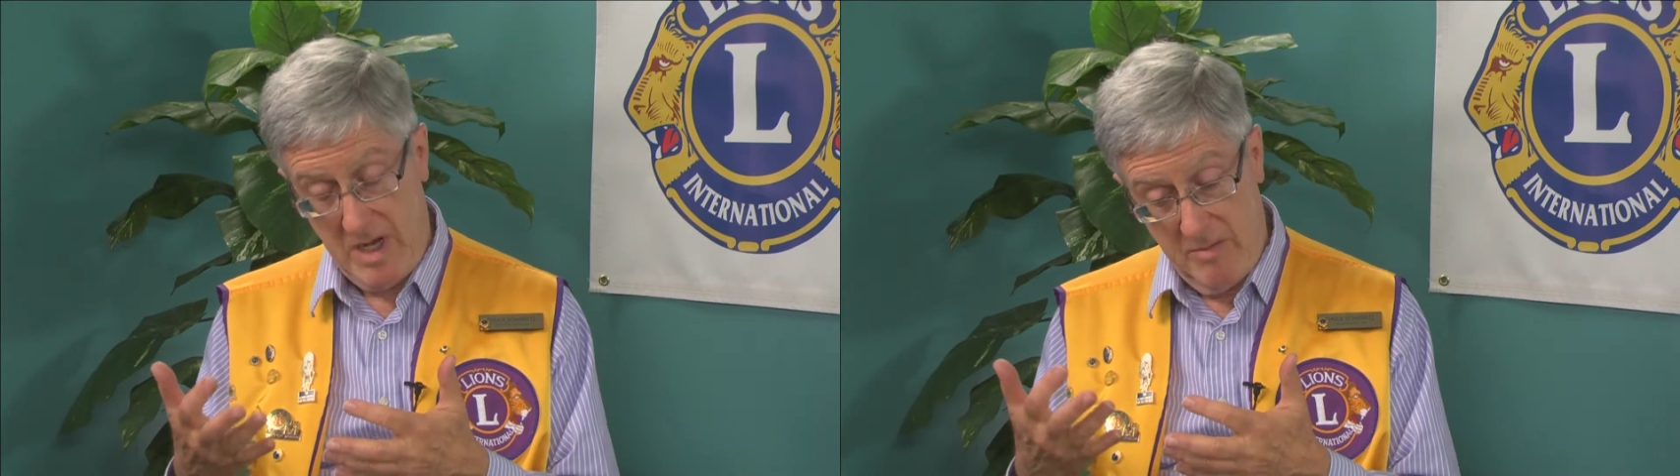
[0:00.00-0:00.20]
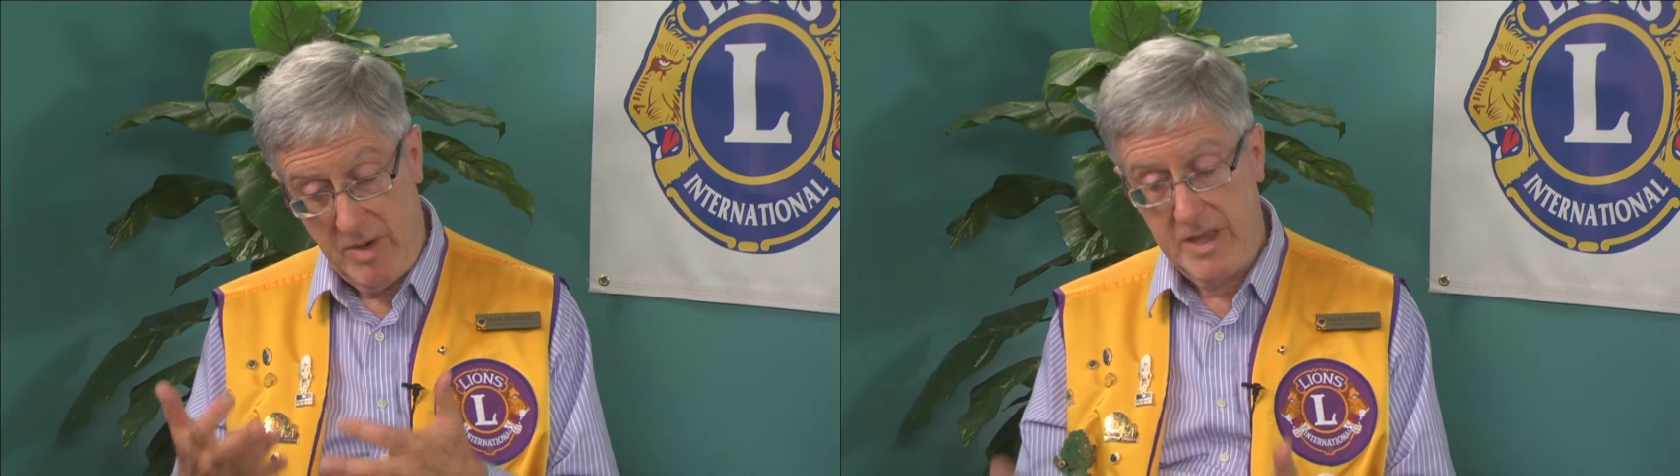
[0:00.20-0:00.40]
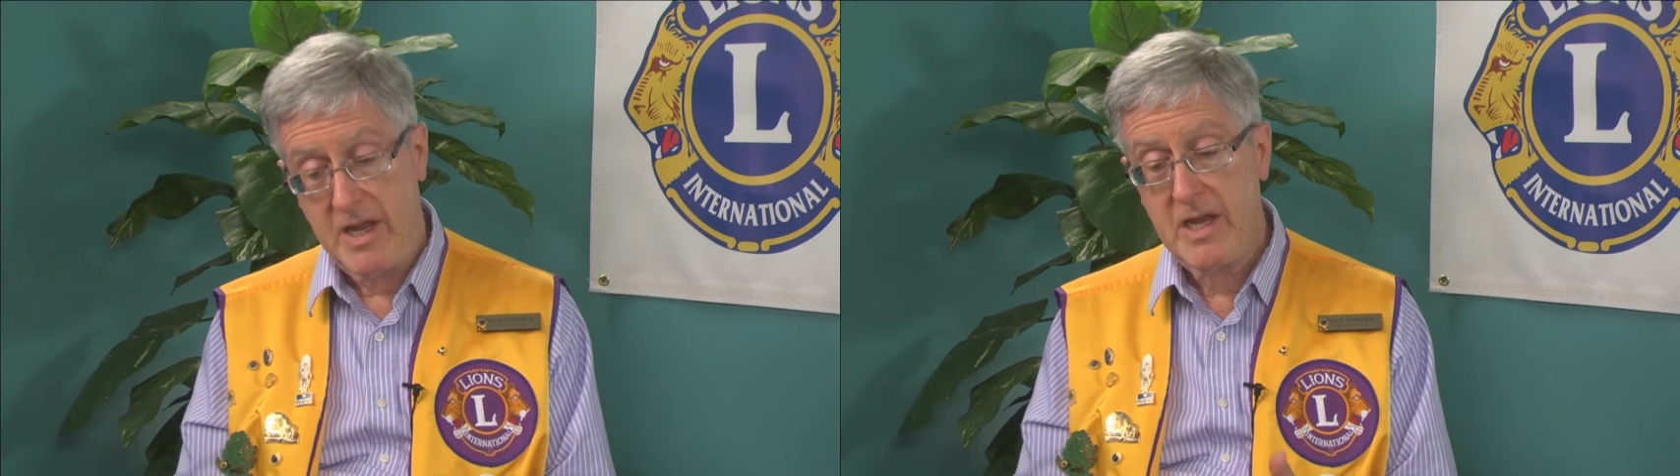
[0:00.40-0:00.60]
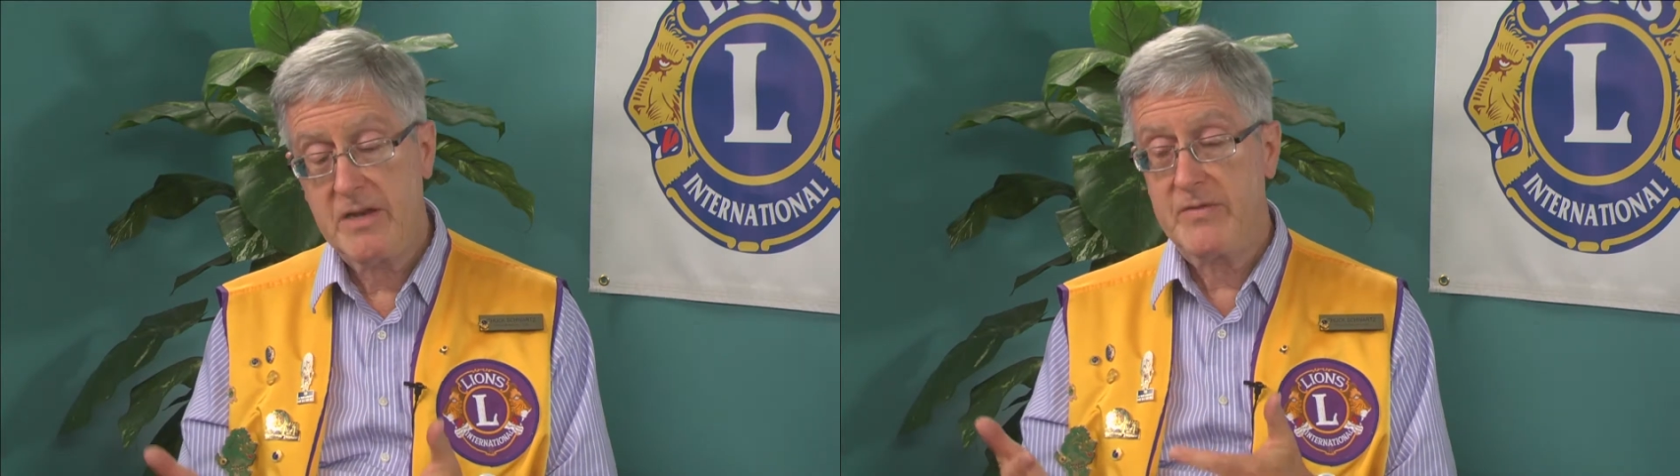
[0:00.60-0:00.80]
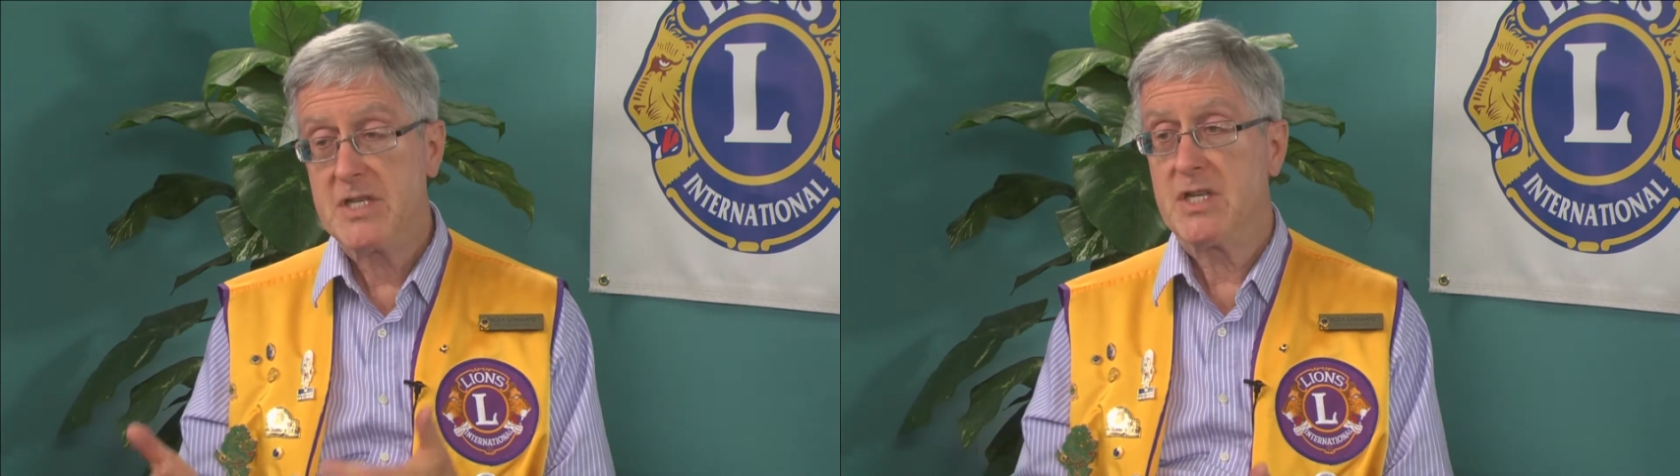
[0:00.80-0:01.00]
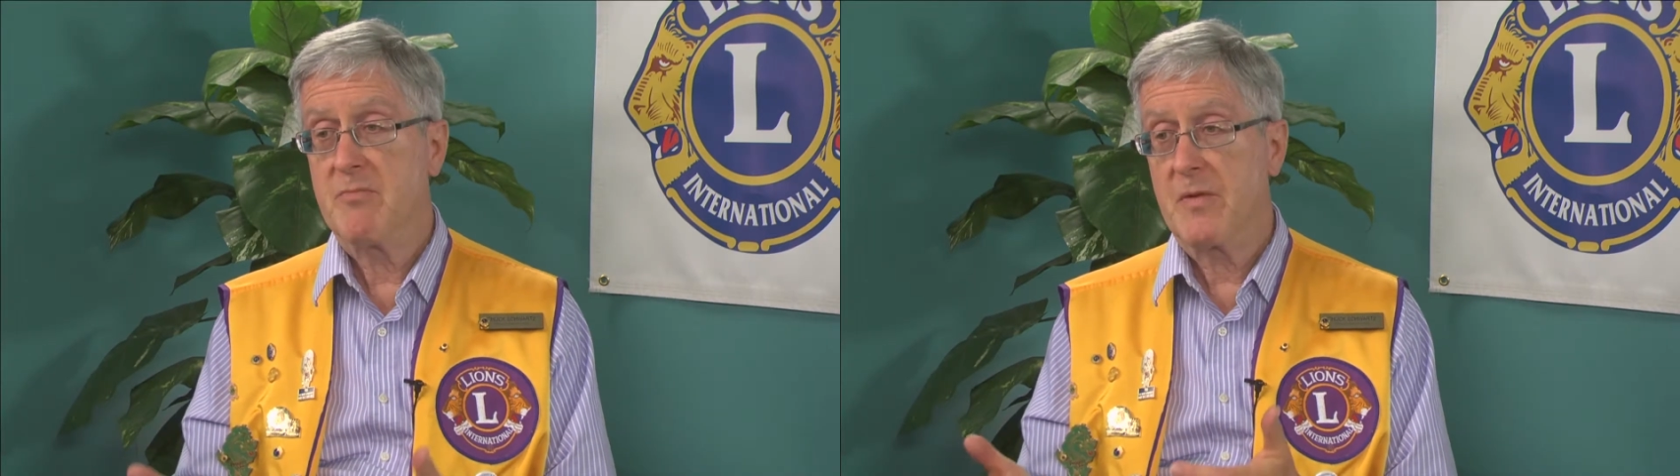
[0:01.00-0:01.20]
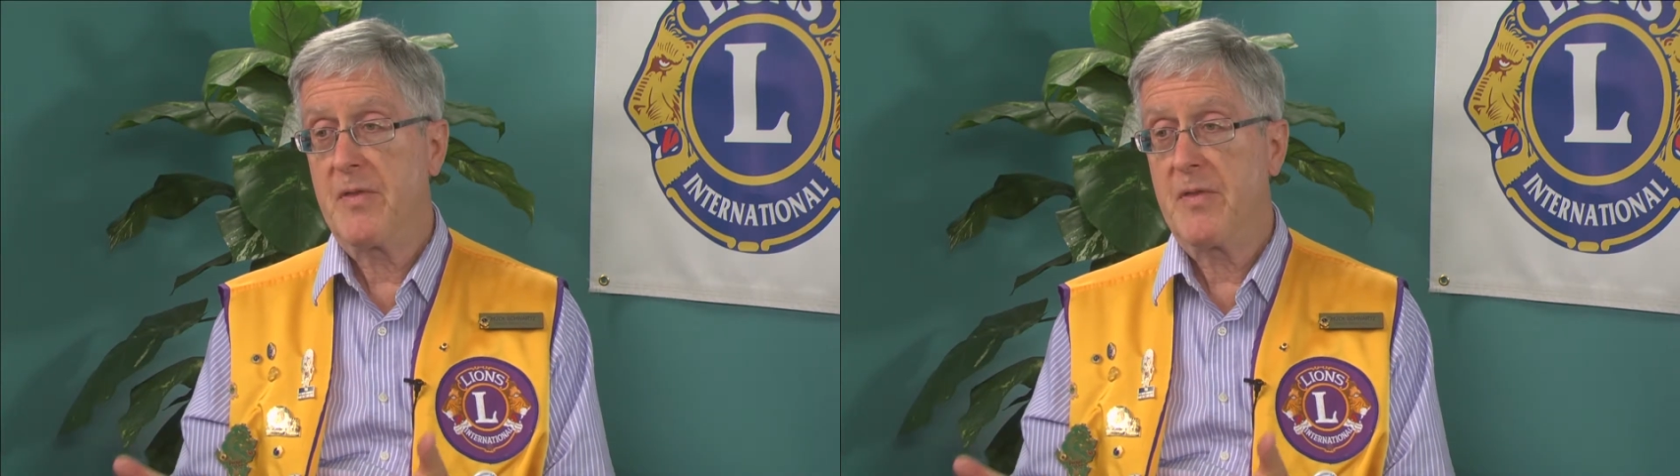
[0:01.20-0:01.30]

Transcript: by the end of December